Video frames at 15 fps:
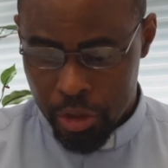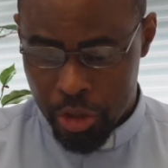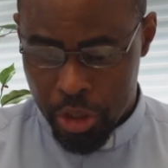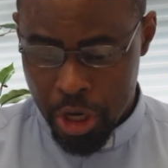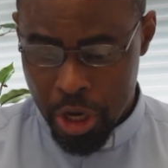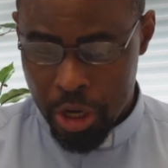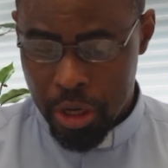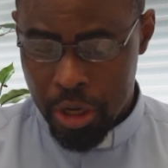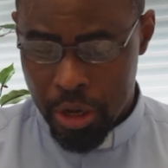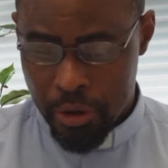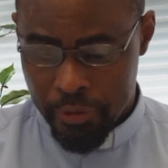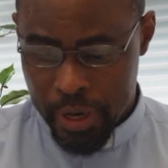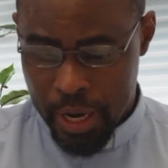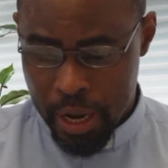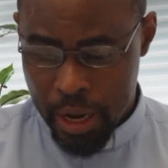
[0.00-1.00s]
John
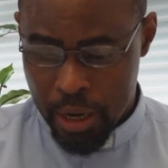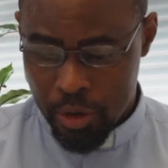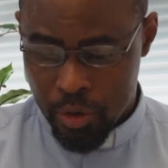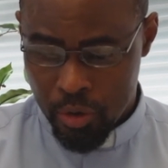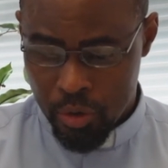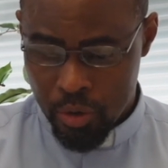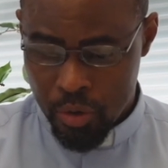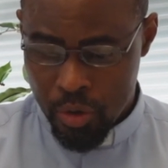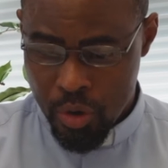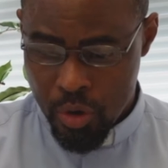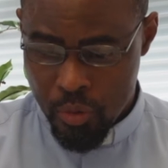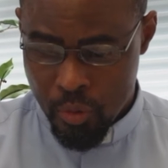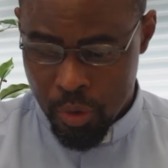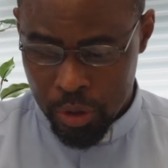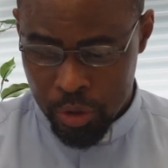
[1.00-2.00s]
of God
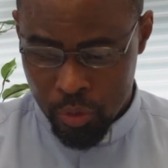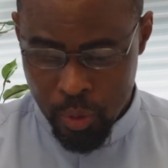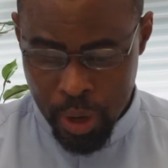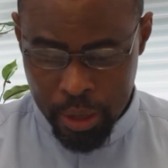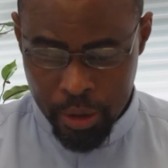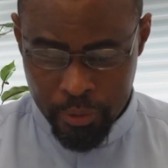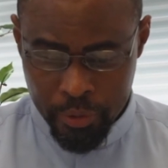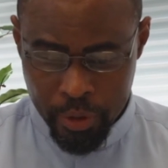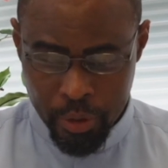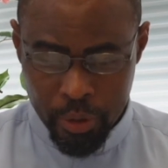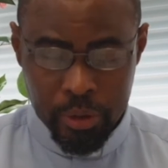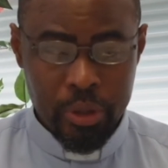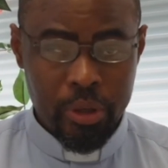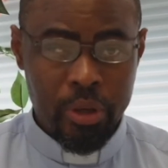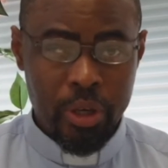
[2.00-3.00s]
was one of
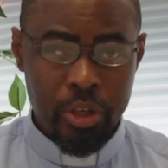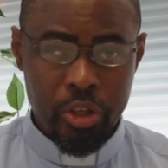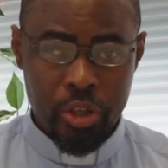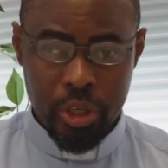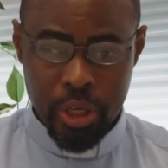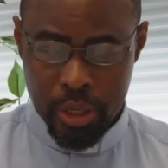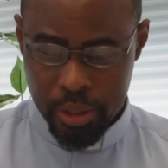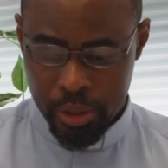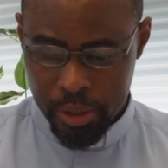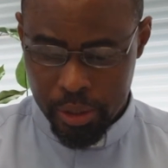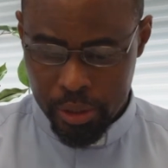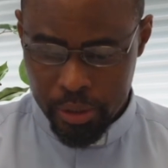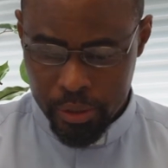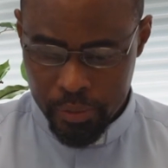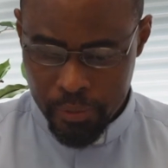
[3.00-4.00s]
those
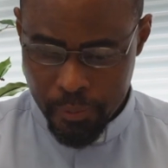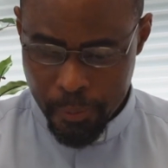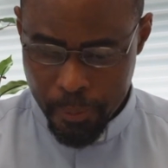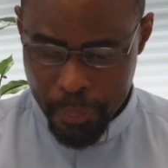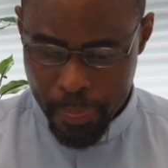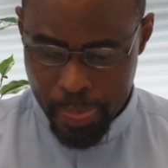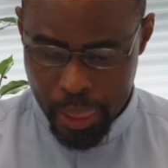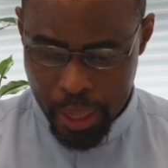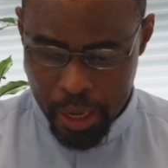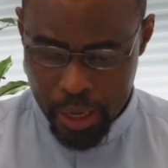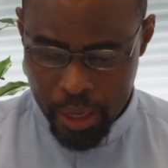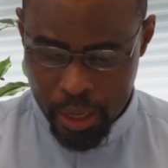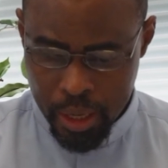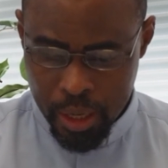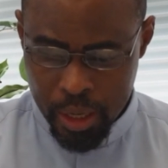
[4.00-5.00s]
Christians.
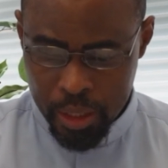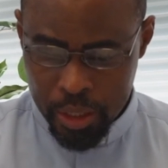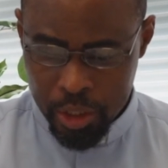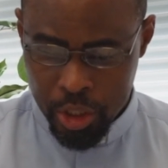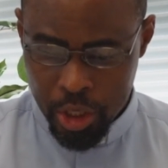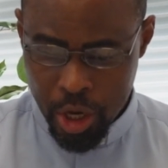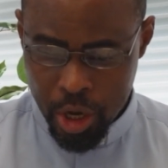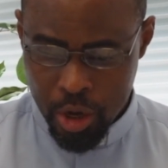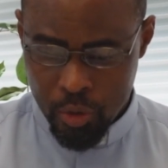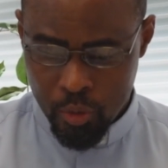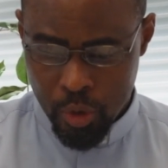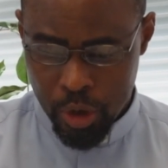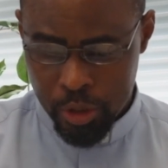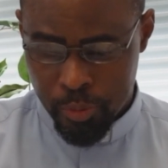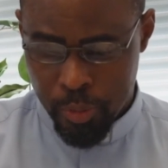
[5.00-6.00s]
John
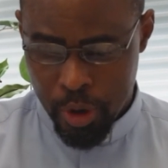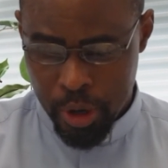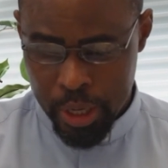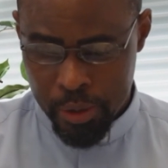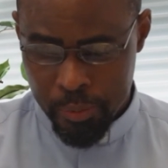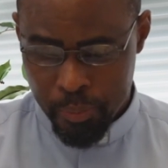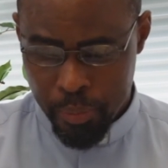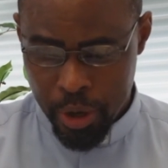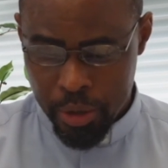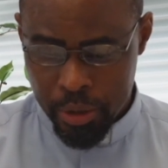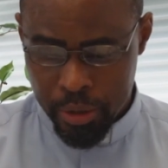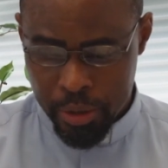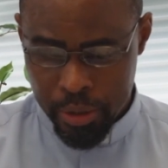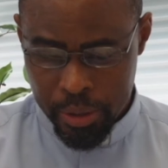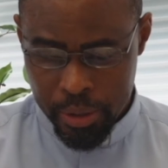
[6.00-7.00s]
was born in
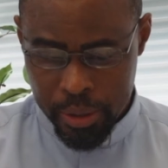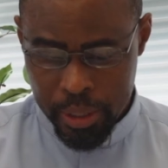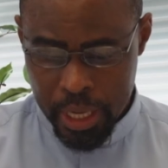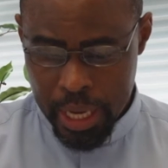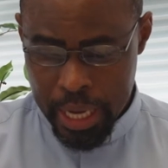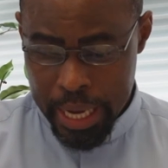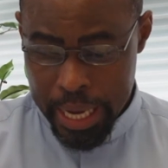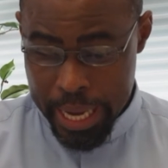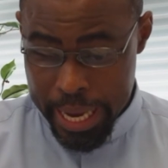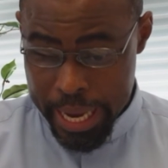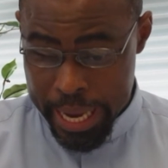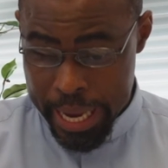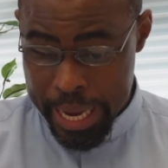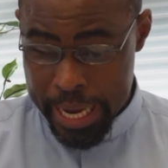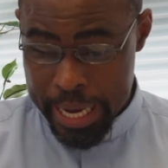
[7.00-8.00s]
Portugal
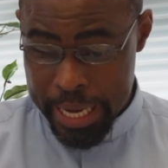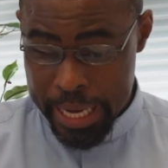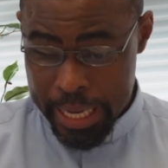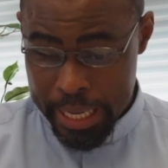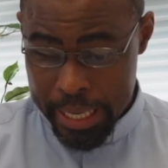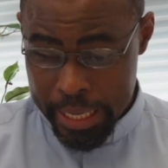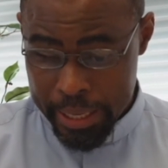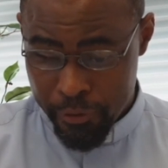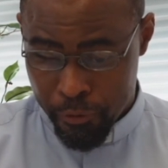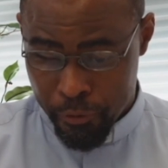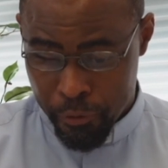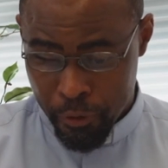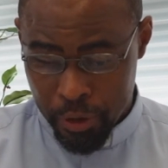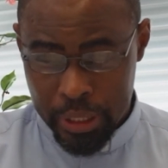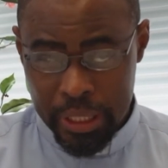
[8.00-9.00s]
in
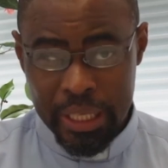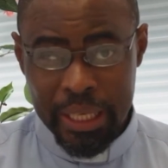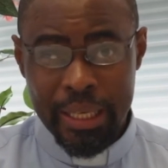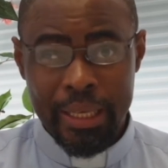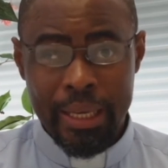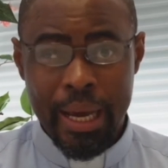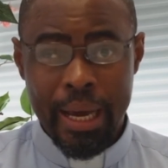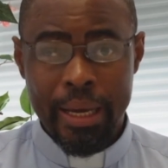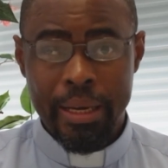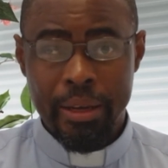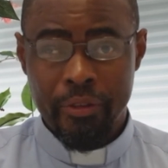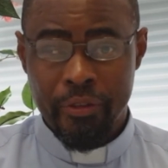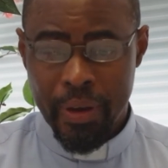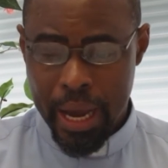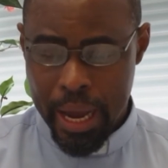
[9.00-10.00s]

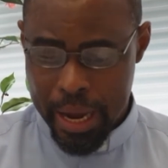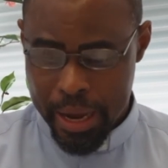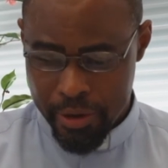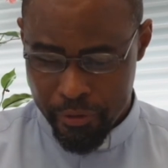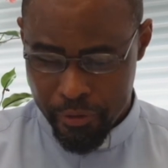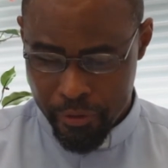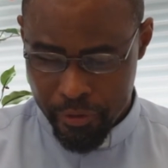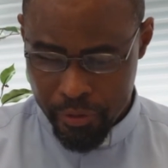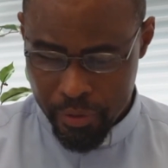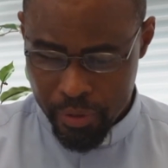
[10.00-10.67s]
1495.